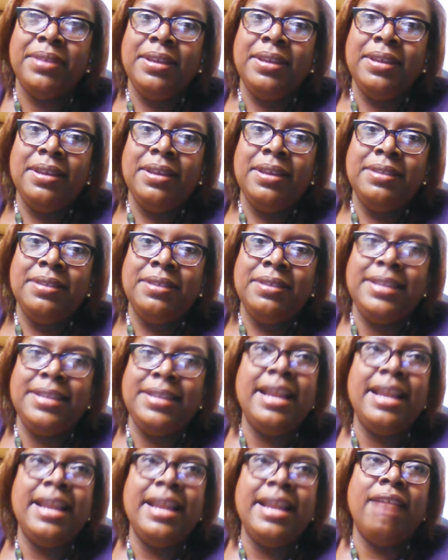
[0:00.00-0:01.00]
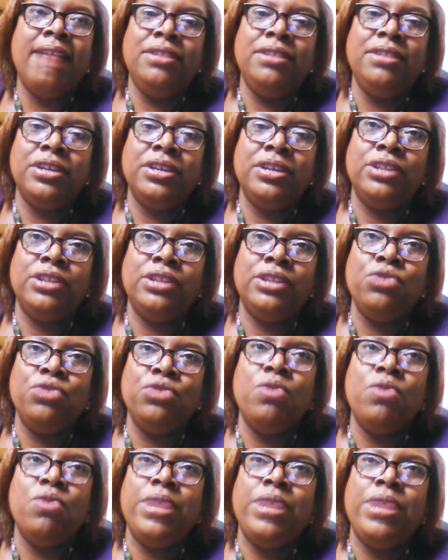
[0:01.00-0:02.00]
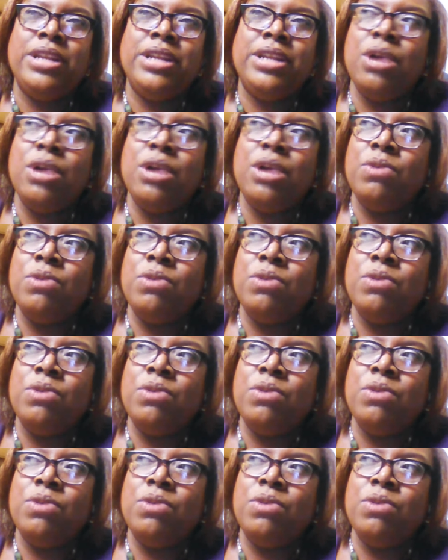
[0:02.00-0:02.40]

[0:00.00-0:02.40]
Sitting out looking through a window,